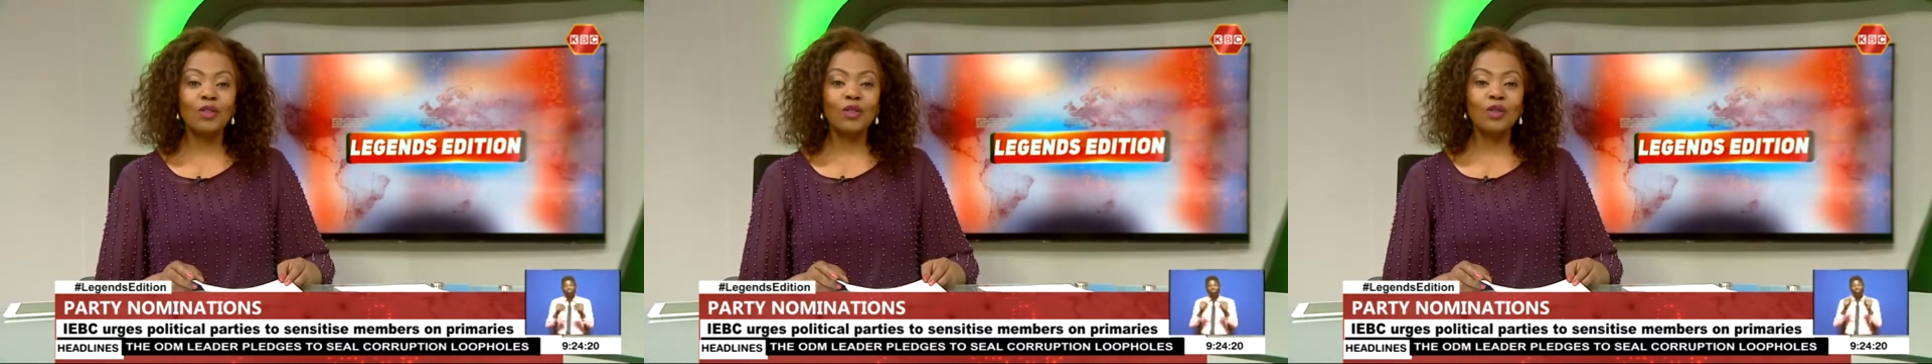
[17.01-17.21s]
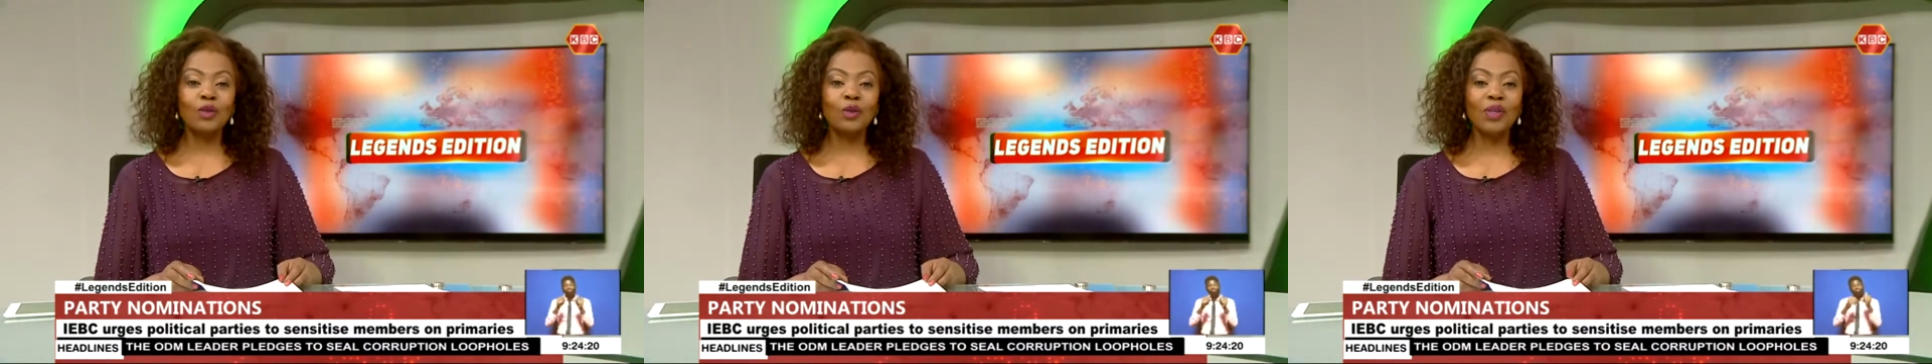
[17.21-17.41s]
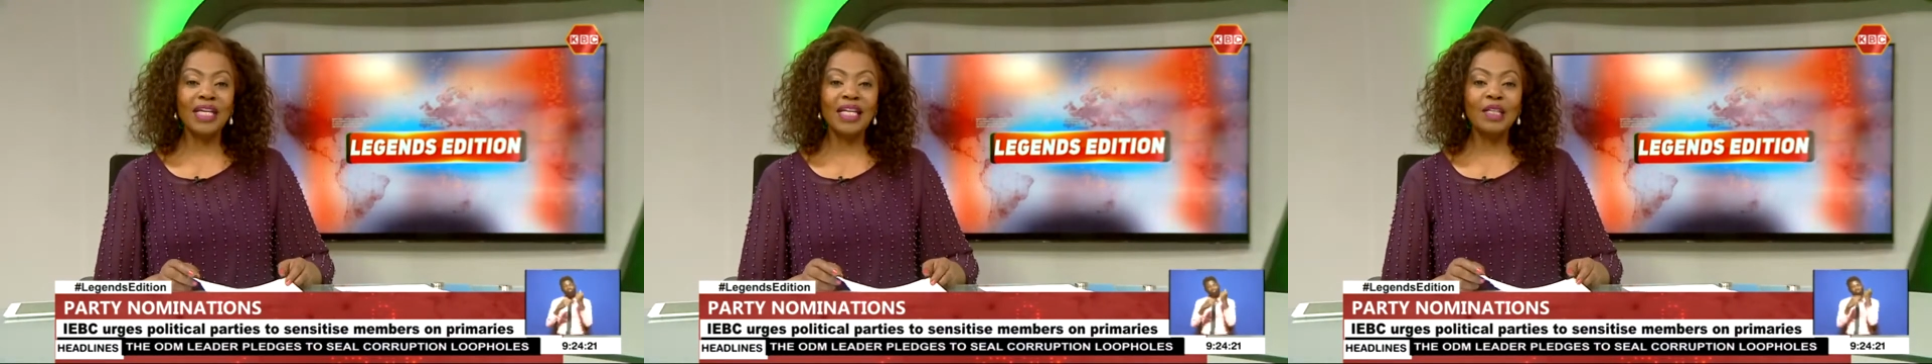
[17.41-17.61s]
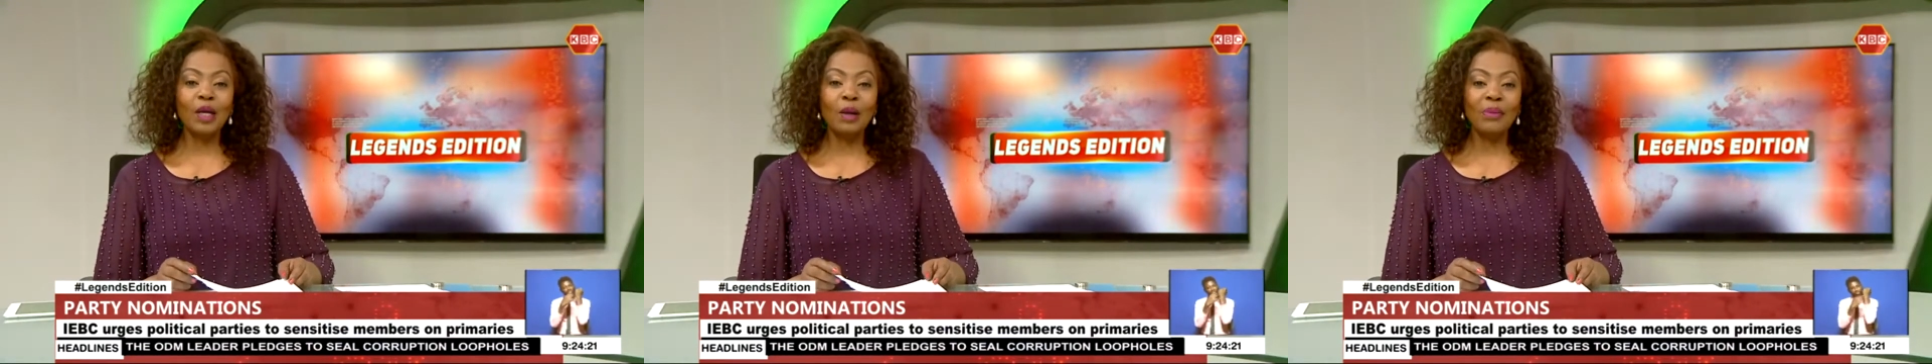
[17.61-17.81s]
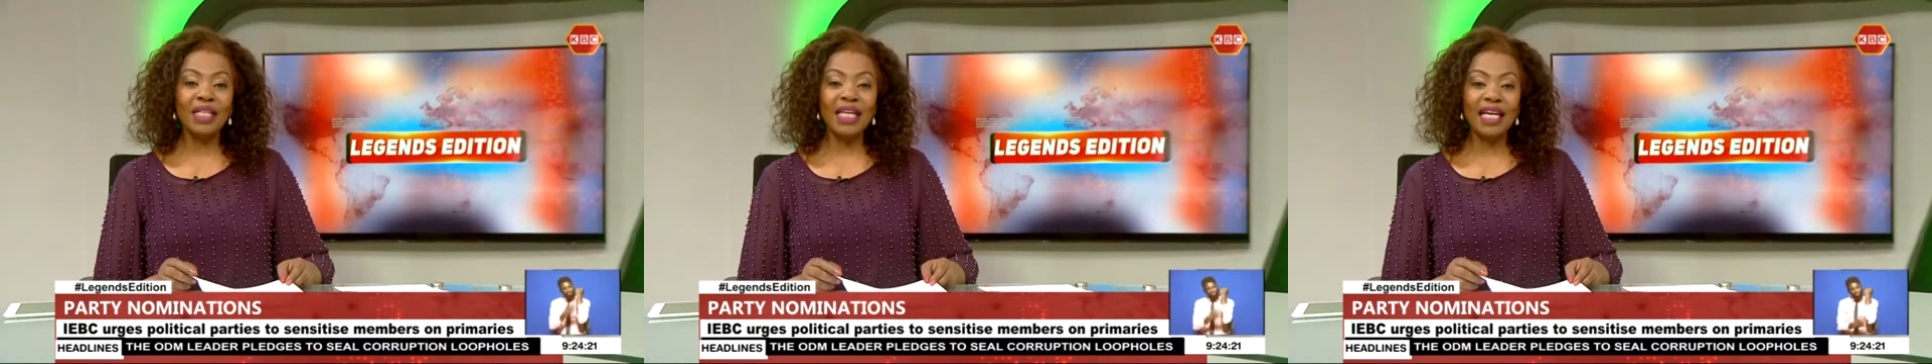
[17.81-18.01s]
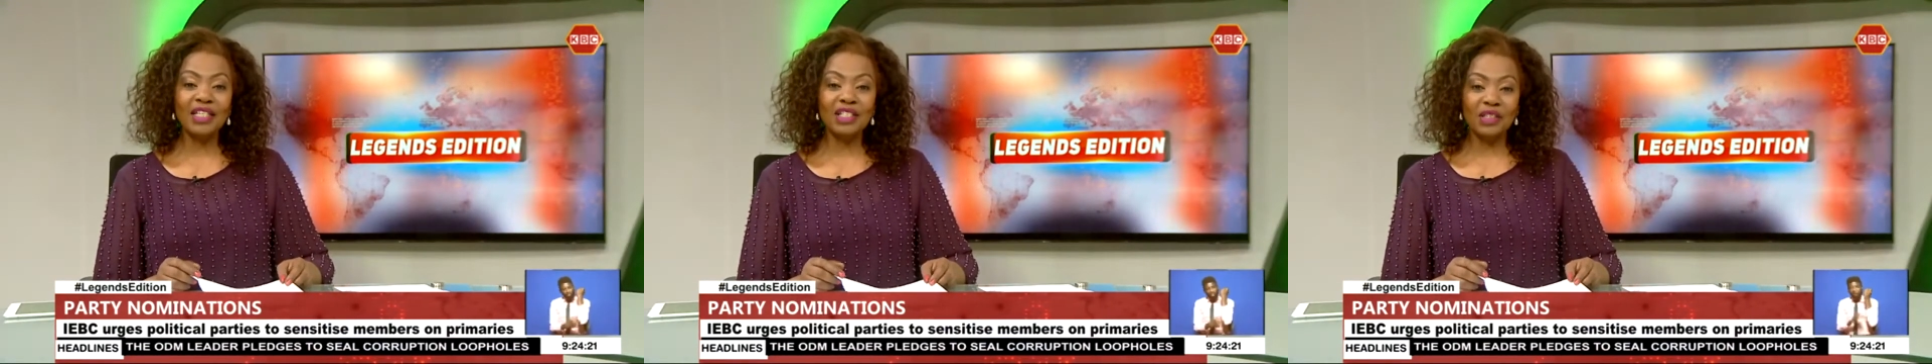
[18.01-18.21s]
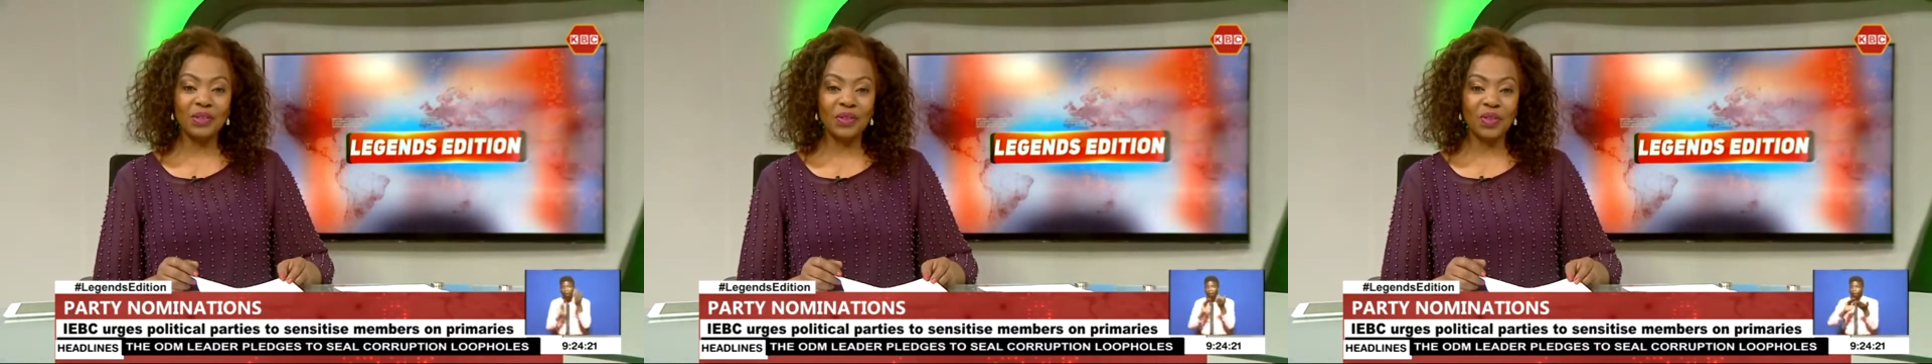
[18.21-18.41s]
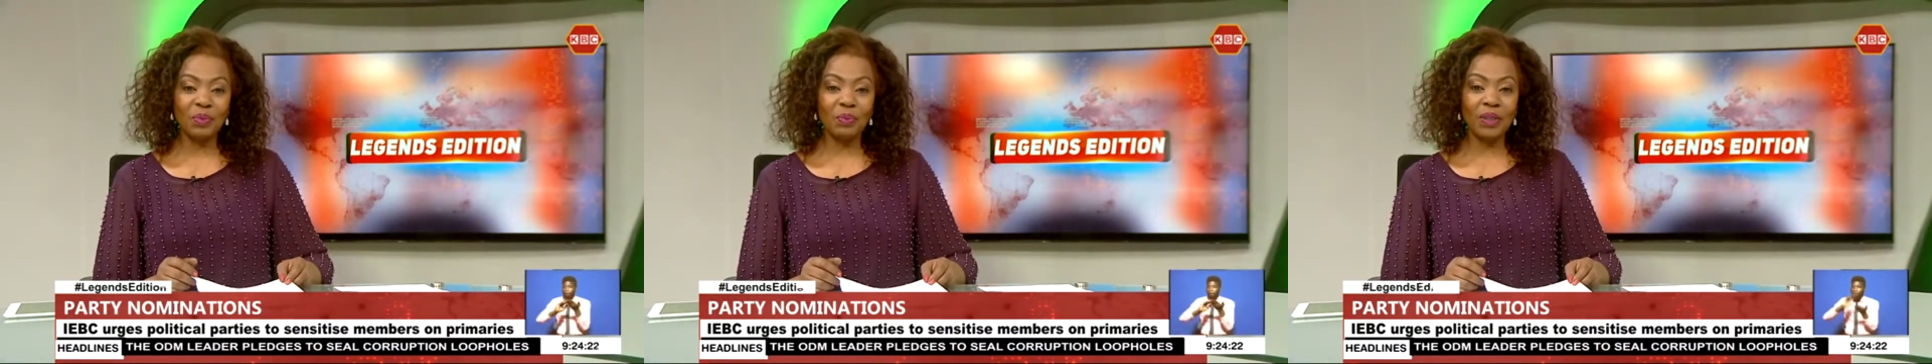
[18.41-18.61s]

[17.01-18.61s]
during nominations.